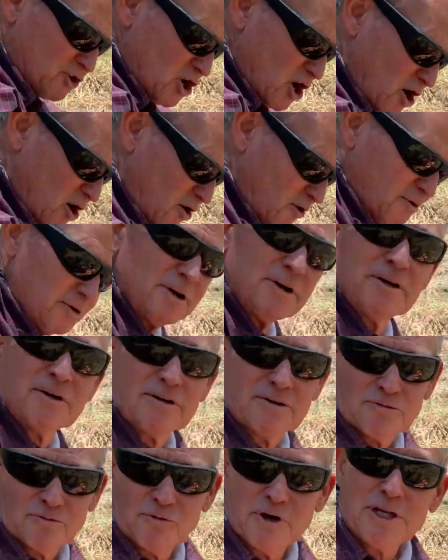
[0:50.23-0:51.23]
know
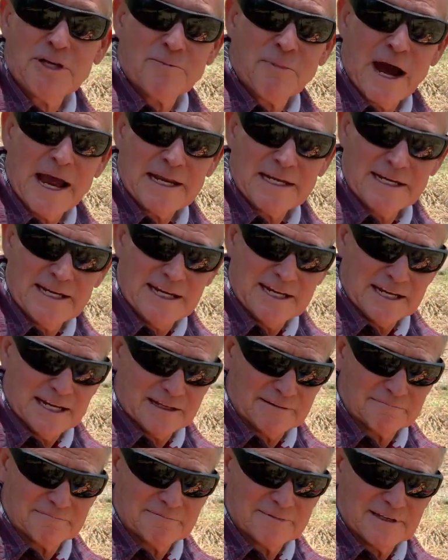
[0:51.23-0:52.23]
when you might need
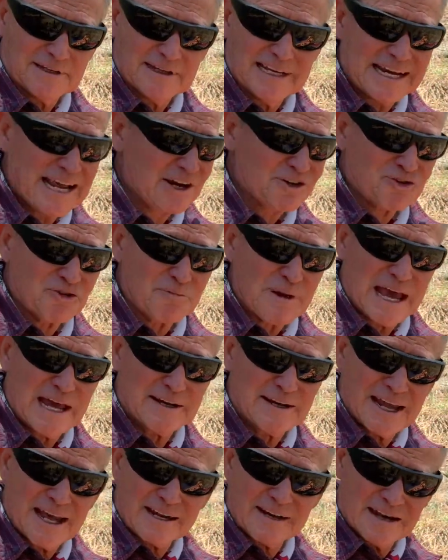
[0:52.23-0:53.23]
it. An extra
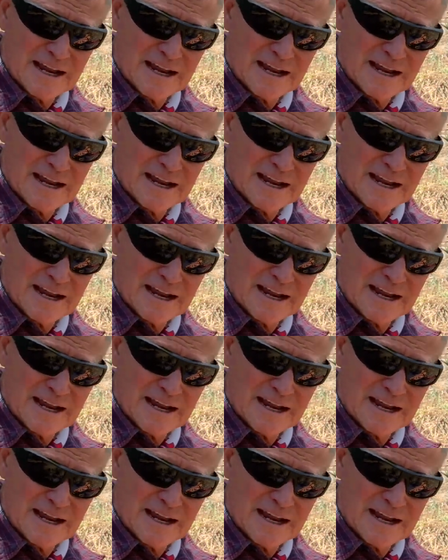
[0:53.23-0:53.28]
bandana